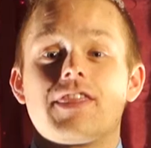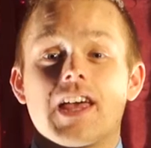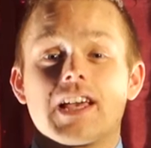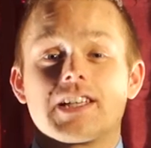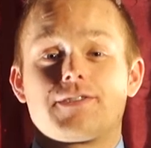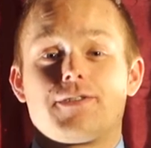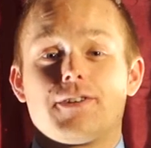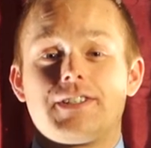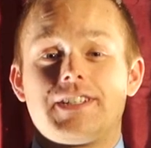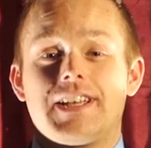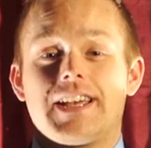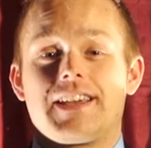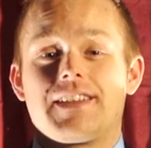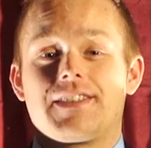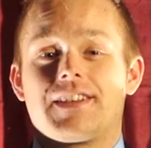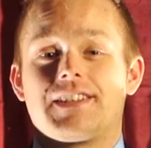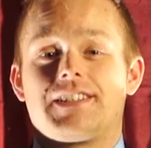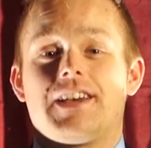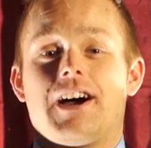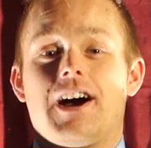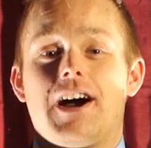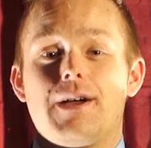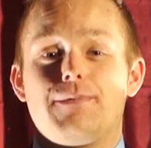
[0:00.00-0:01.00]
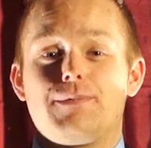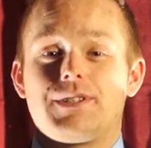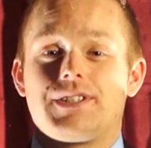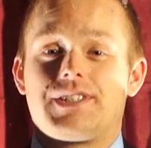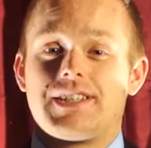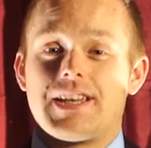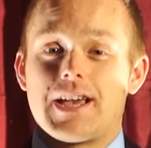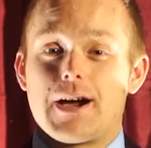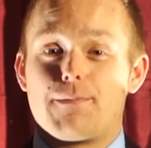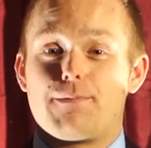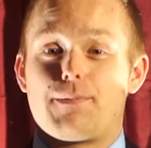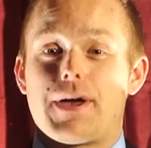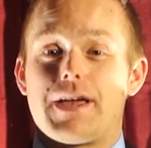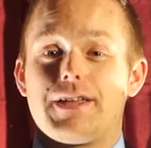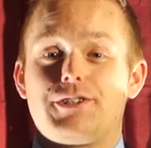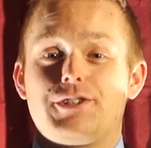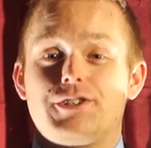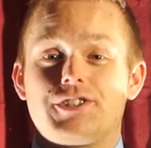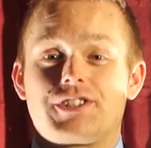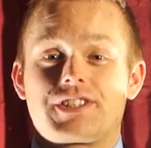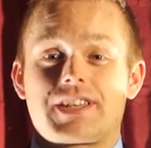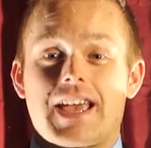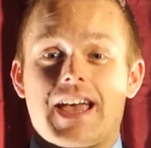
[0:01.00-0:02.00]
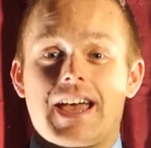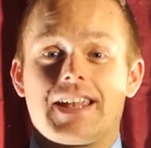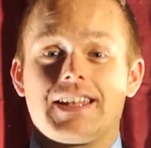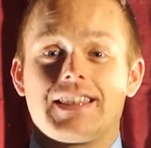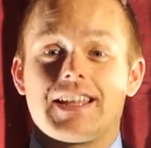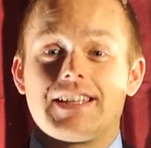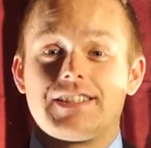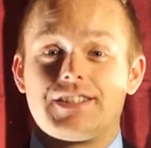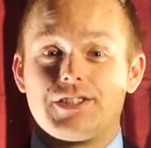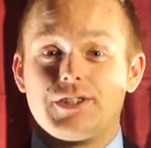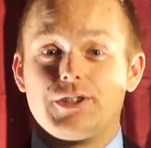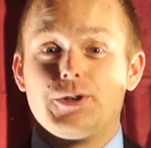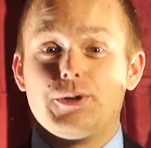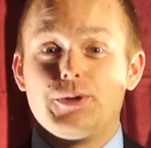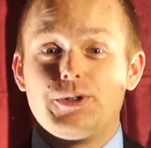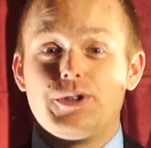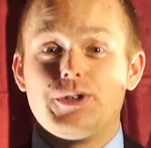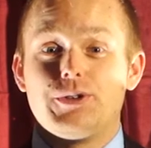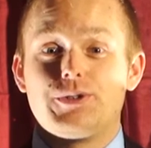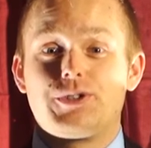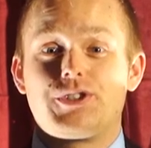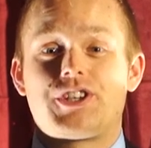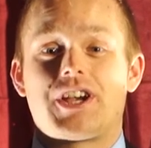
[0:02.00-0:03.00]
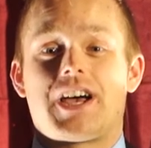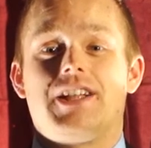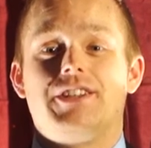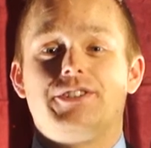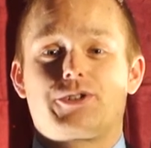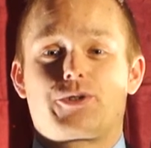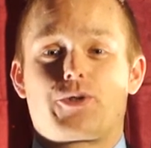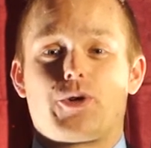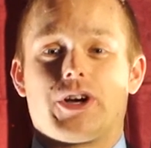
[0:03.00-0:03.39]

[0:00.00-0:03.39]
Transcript: Thanks for taking the time to see how PatronScan lets you use challenge